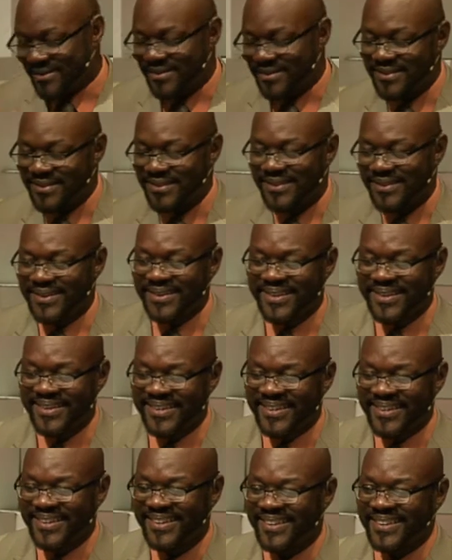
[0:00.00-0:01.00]

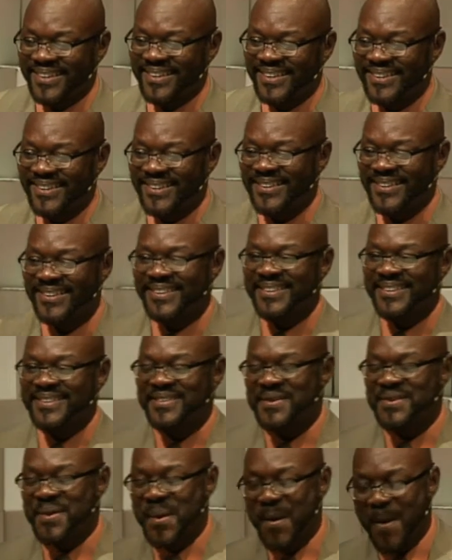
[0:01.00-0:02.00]

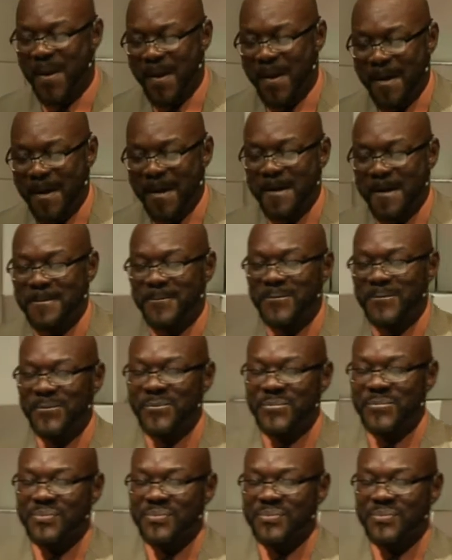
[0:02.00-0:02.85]
No one is speaking in this clip.